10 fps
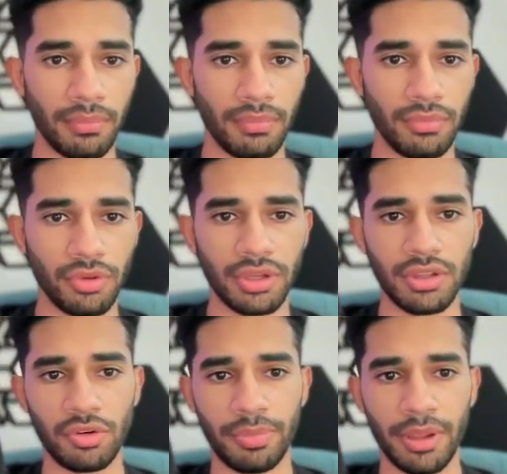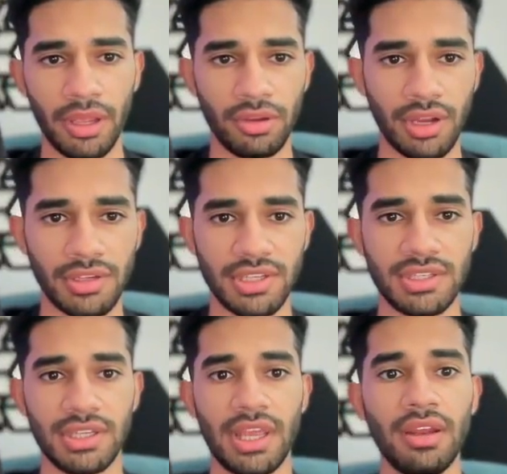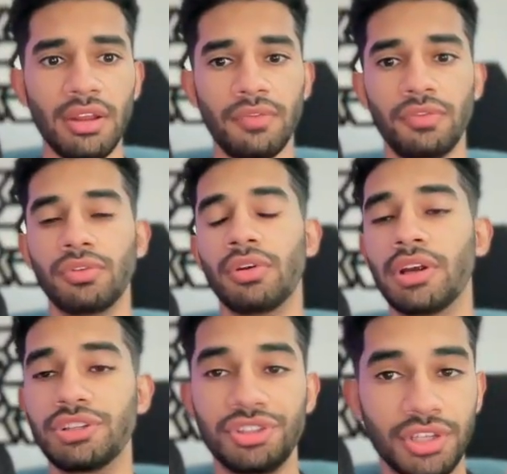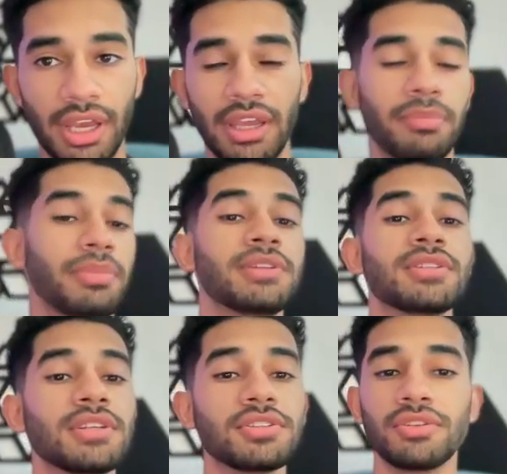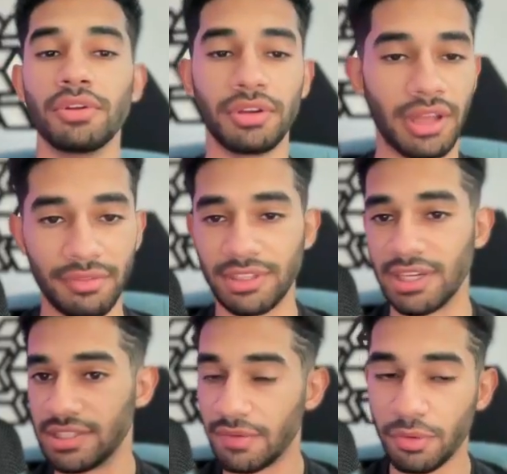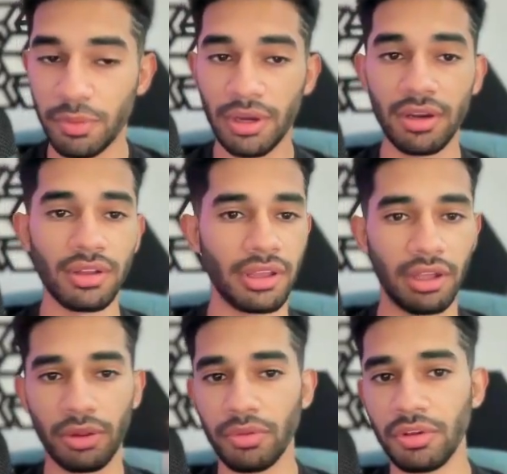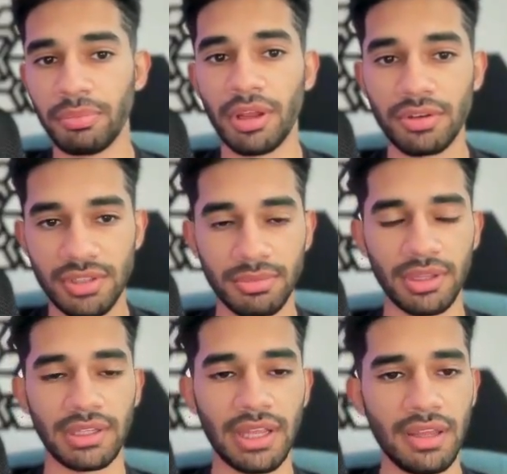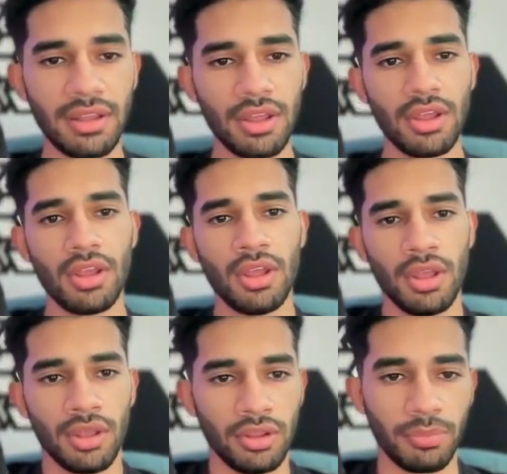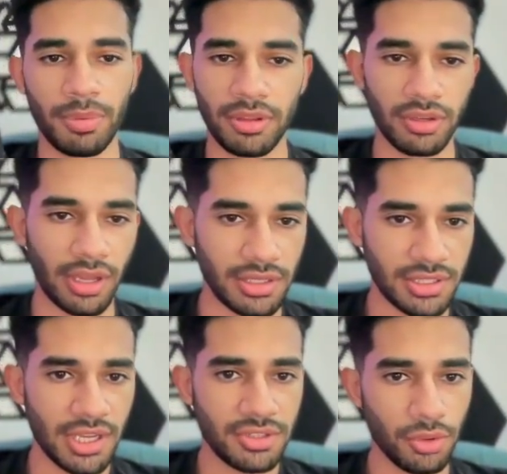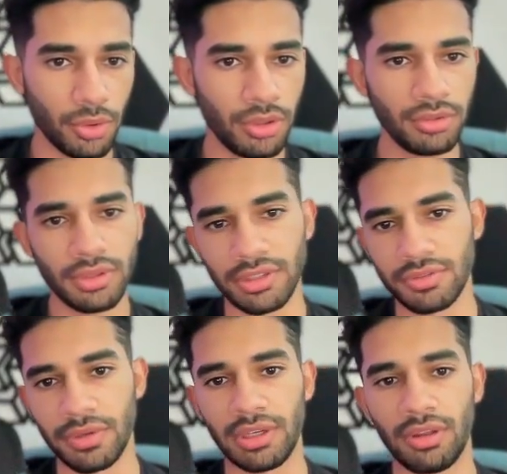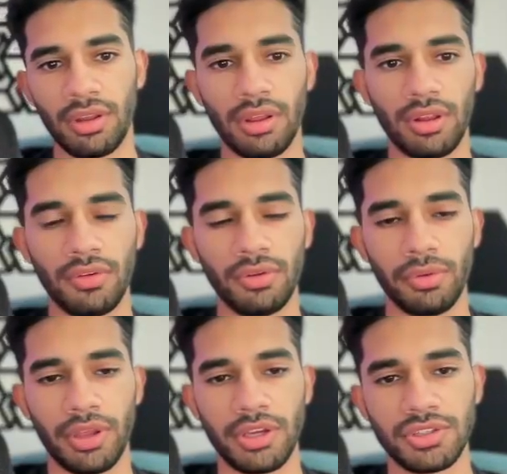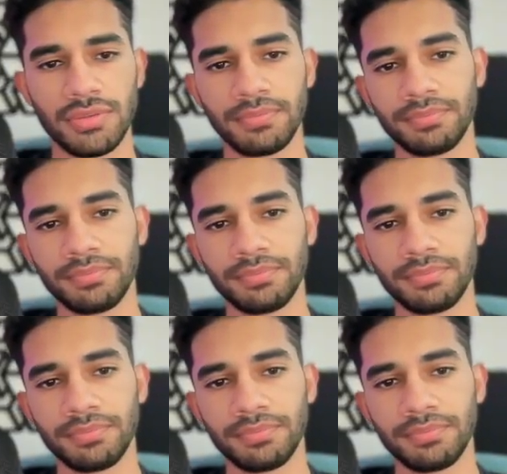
you can either pick United States and Canada if you're a giant business looking to advertise everywhere, like a clothing brand or something like that. You can pick the United States or entering another location.